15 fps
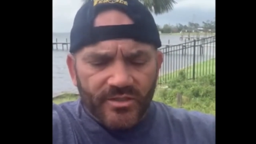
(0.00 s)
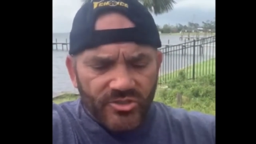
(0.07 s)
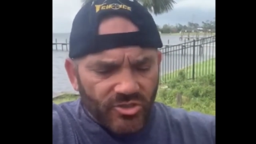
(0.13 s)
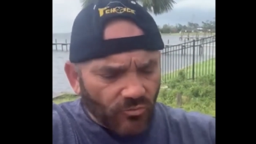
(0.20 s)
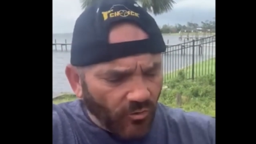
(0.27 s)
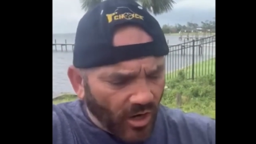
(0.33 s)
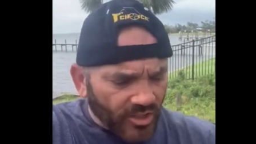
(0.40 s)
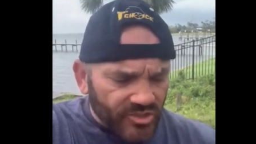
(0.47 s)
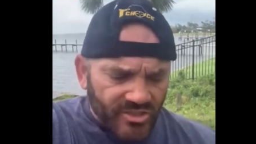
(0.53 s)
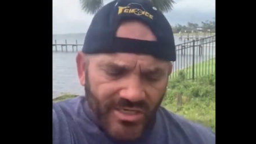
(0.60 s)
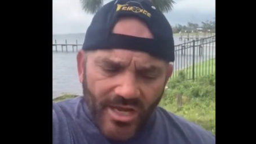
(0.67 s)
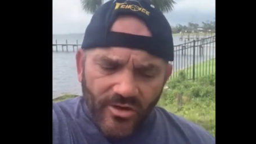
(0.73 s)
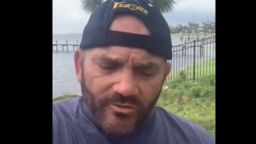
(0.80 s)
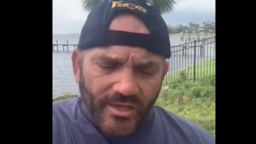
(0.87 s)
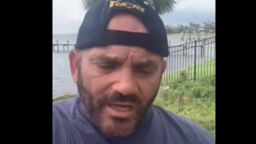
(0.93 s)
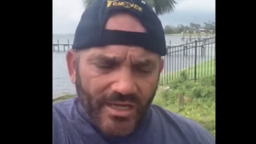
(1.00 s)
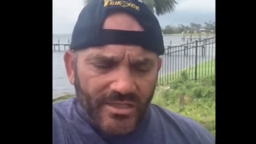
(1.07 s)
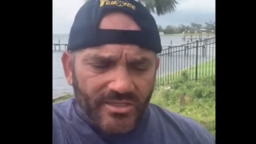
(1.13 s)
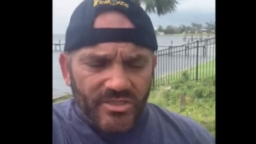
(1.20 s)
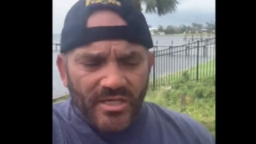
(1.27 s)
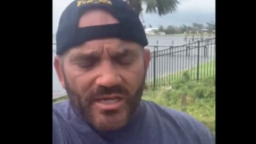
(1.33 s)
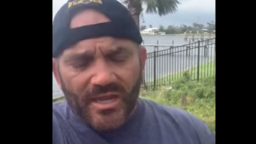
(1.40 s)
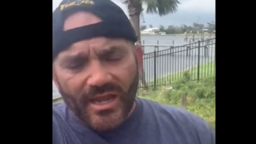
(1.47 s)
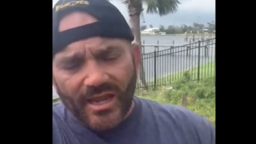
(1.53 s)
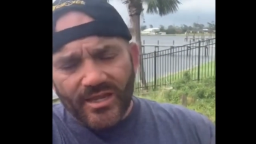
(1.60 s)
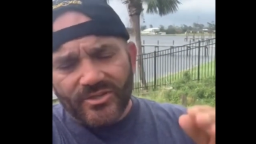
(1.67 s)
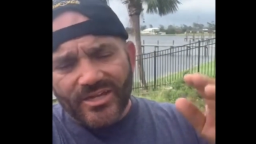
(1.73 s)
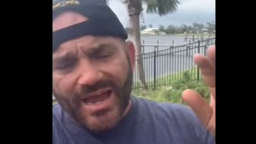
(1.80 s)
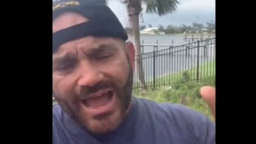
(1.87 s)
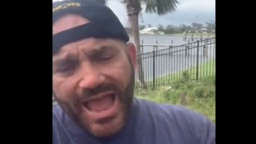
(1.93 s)
that you watch nowadays,
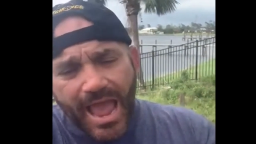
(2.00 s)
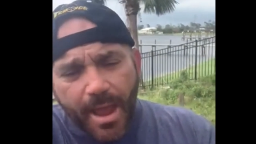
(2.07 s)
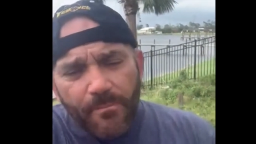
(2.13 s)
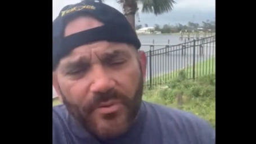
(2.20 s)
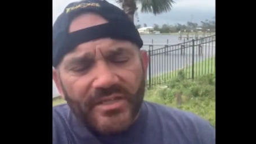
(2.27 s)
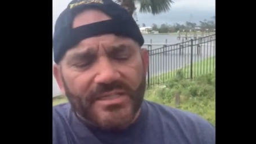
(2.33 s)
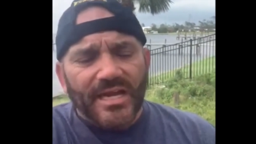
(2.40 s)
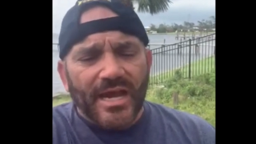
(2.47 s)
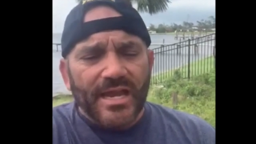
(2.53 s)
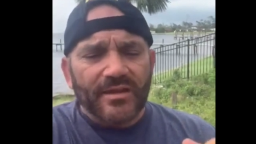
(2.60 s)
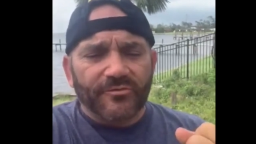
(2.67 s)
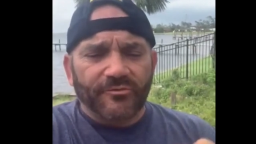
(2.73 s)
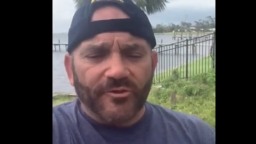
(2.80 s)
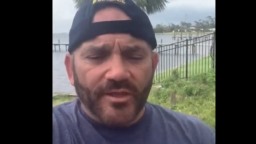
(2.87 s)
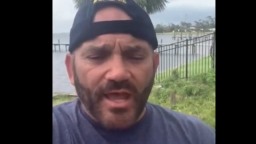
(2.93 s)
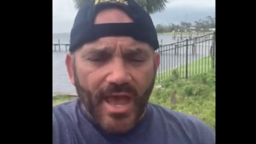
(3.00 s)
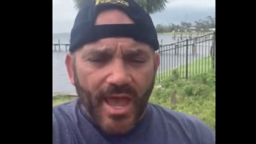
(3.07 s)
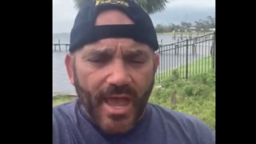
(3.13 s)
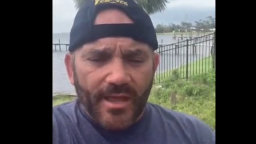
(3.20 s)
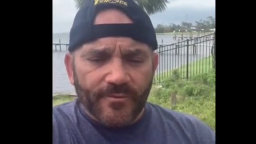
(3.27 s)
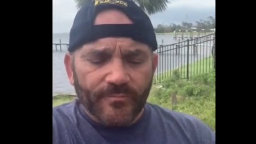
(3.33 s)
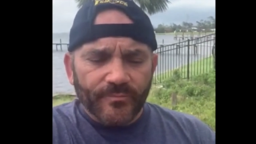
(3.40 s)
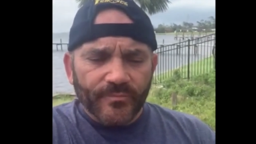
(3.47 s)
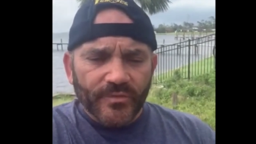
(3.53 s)
and your appetite for that,